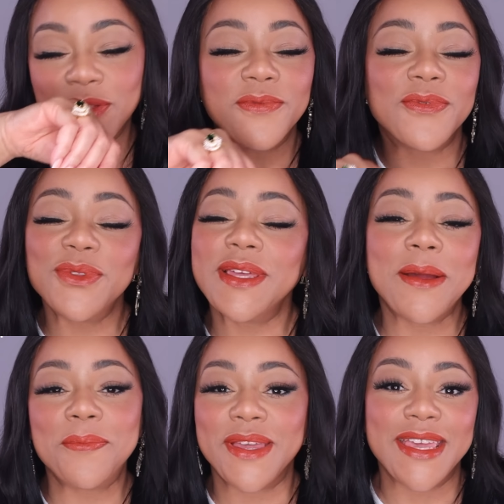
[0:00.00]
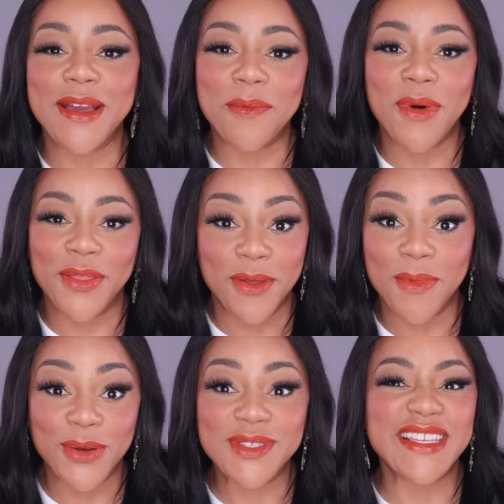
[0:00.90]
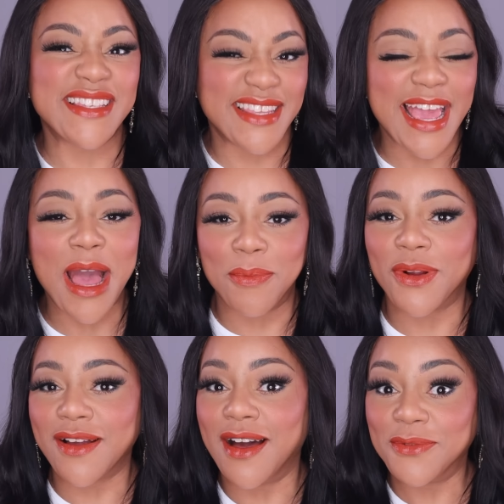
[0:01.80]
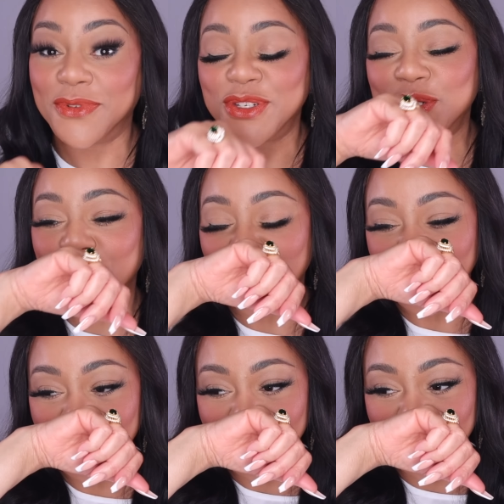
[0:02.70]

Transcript: The fruit that I'm picking up on the most is the apricot, for sure.